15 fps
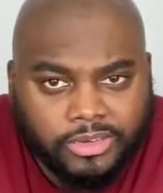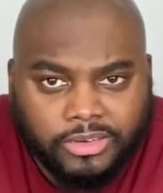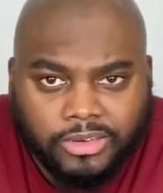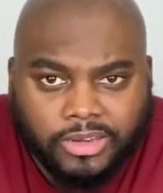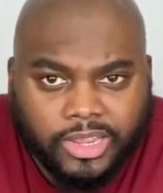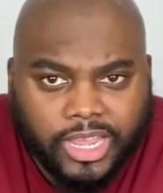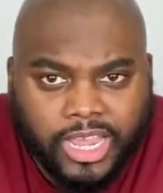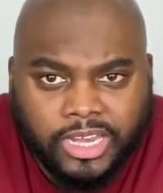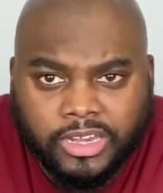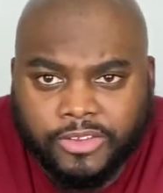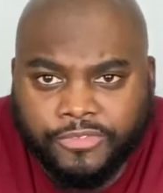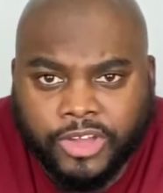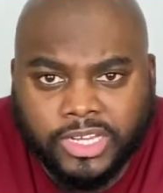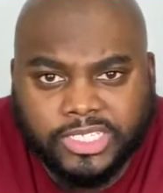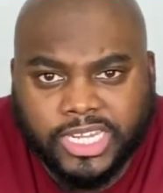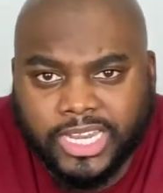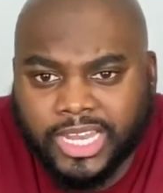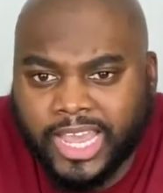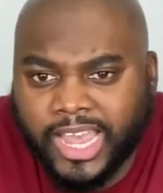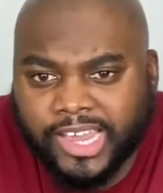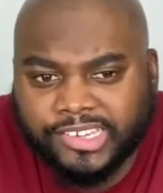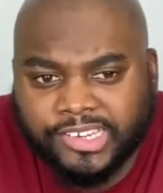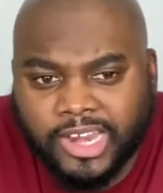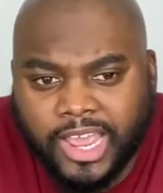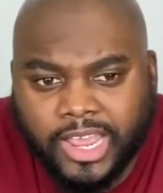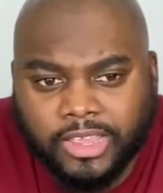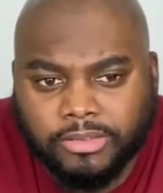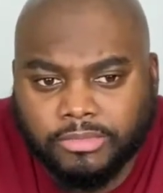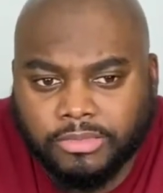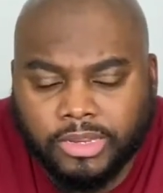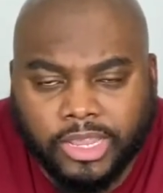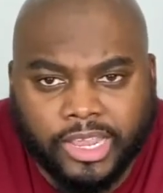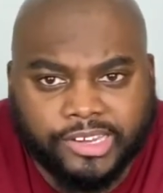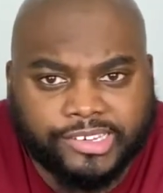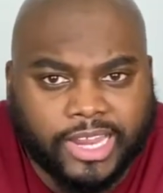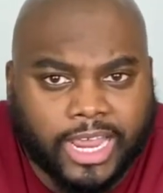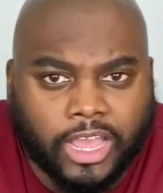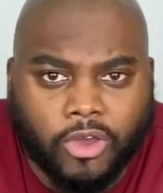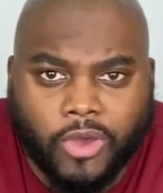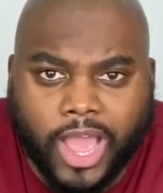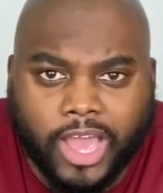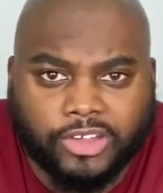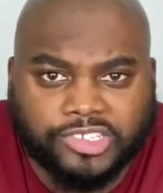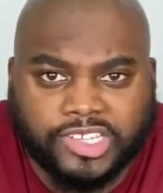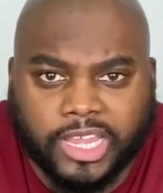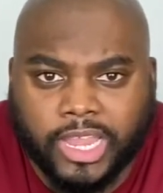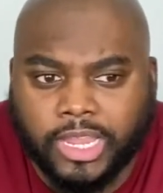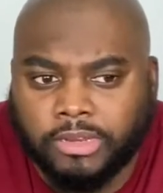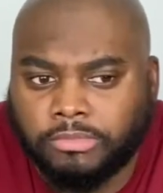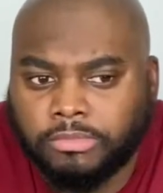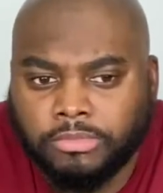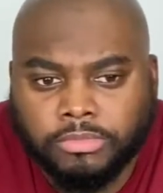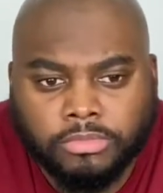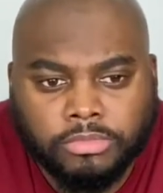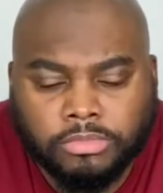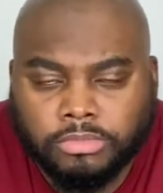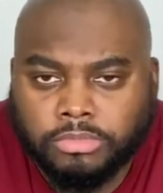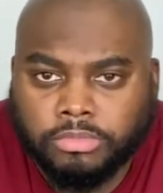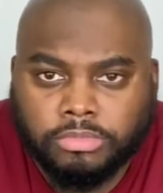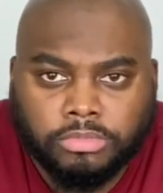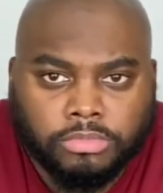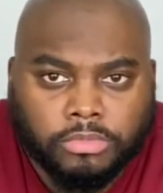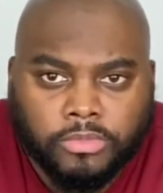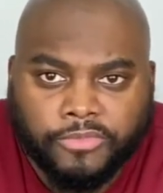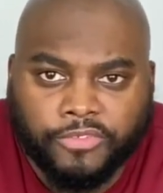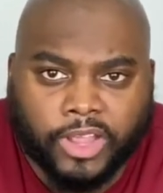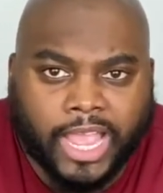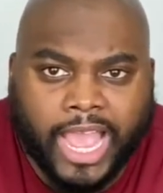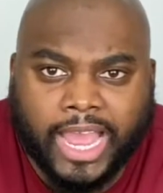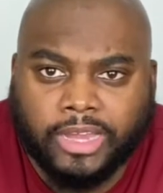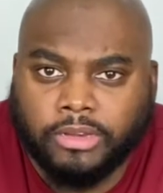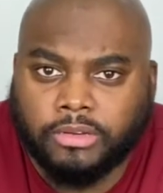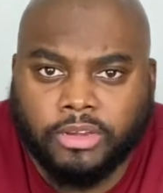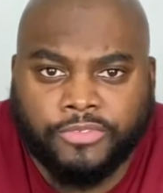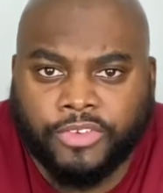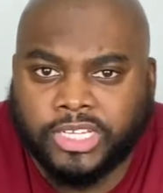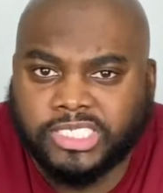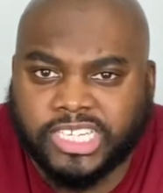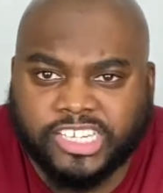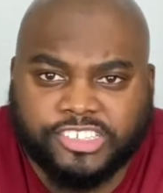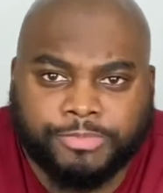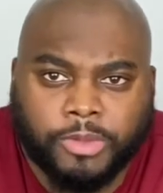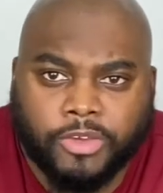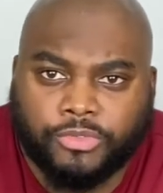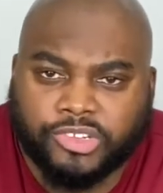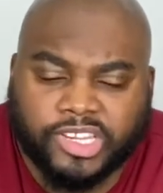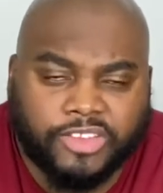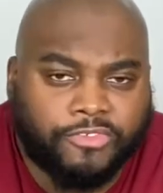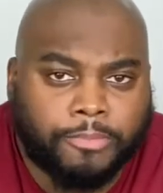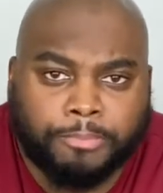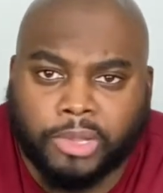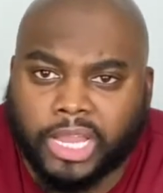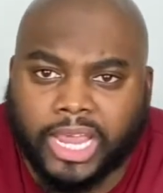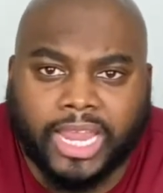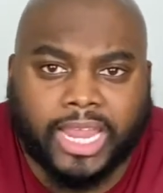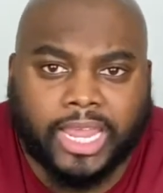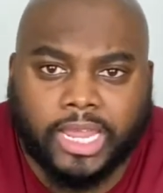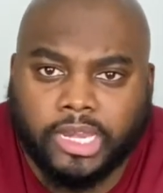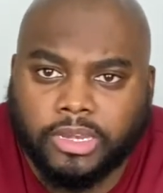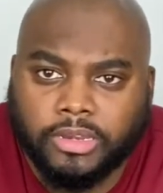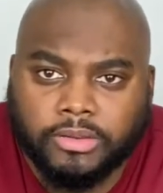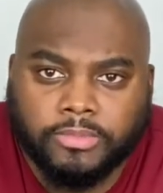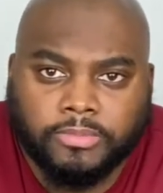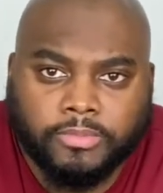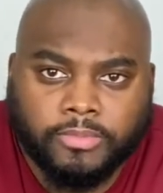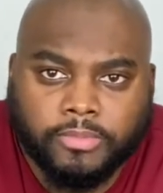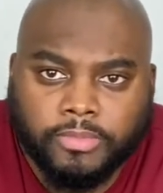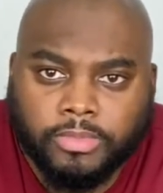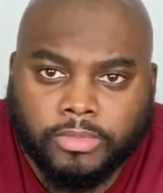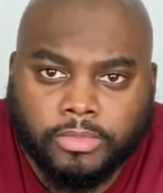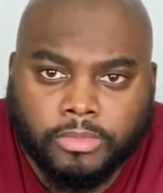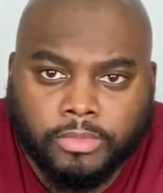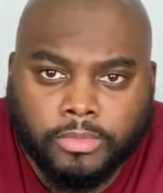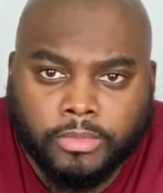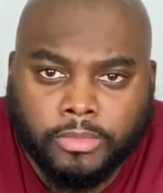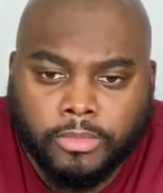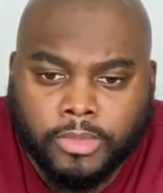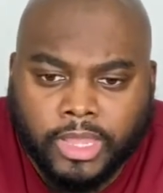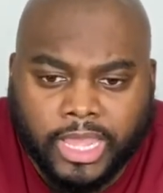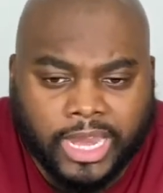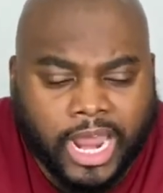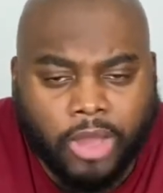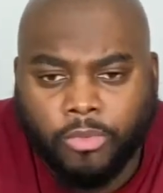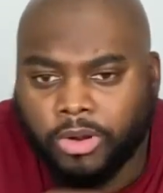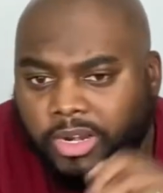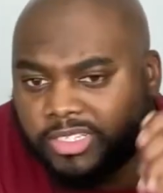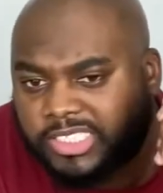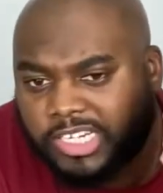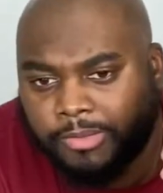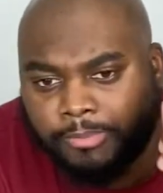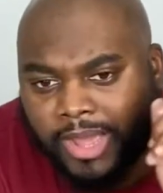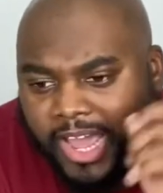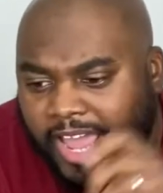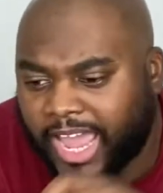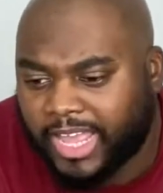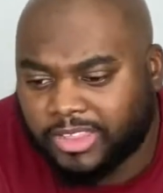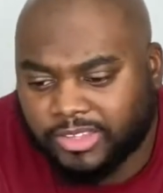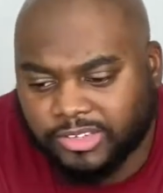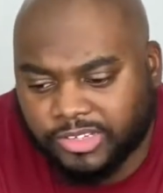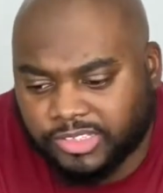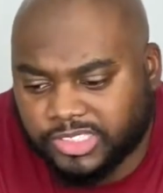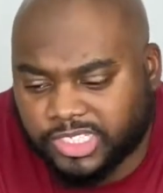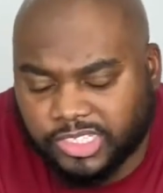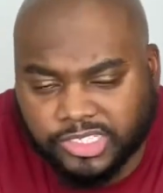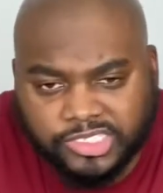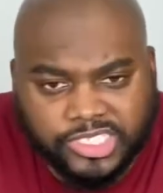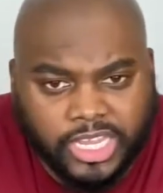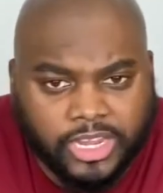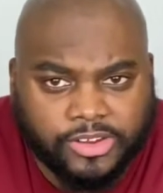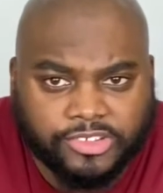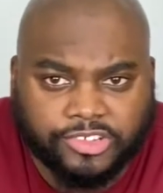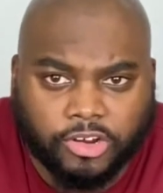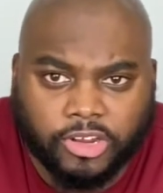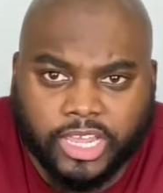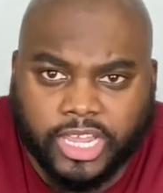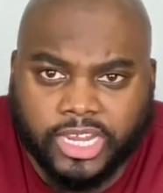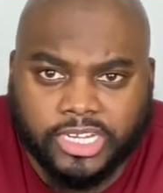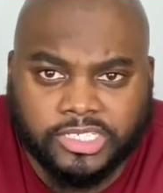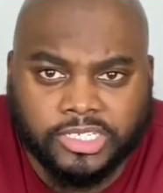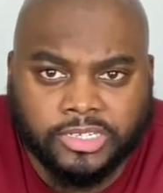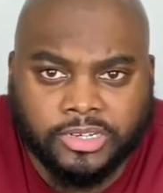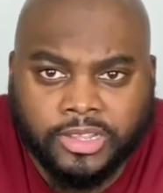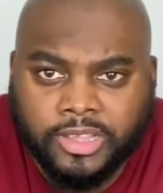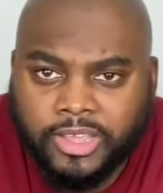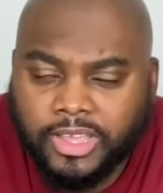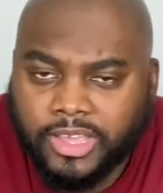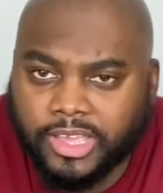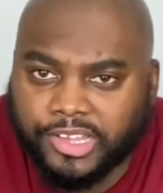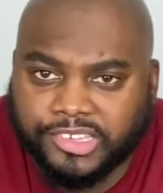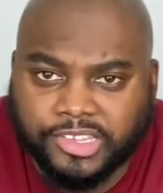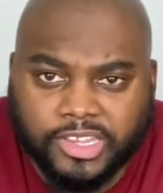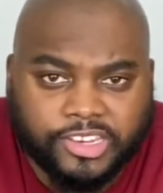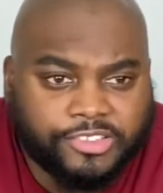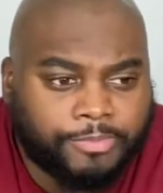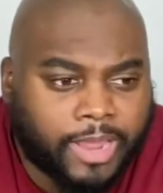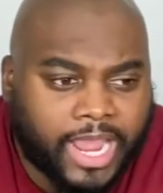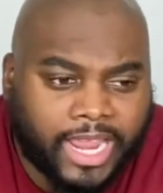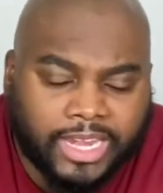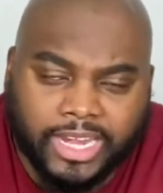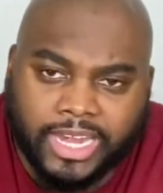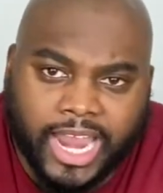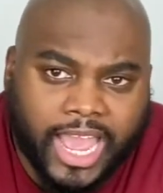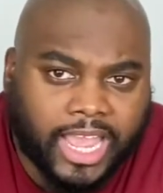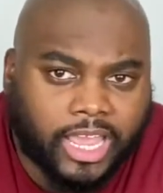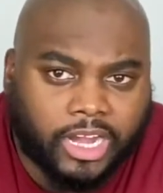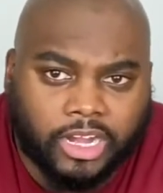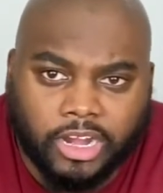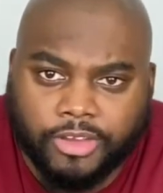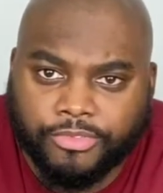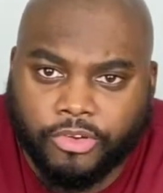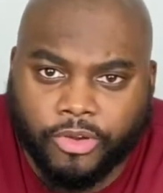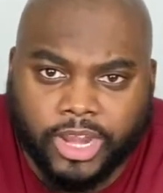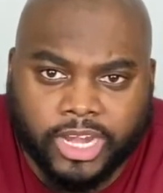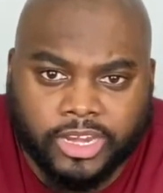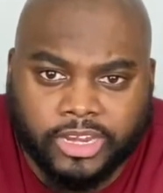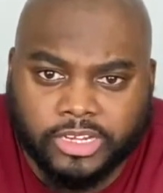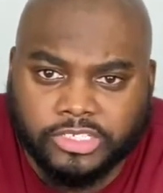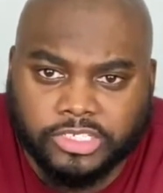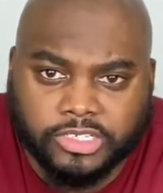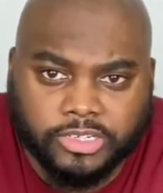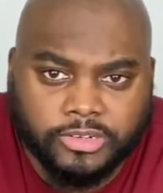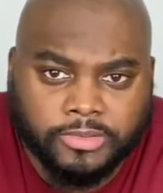DeVonta last night, it's like Ohio State forgot DeVonta Smith was even playing. And I want to tip my hat to Steve Sarkisian, because this man did not get enough credit this year.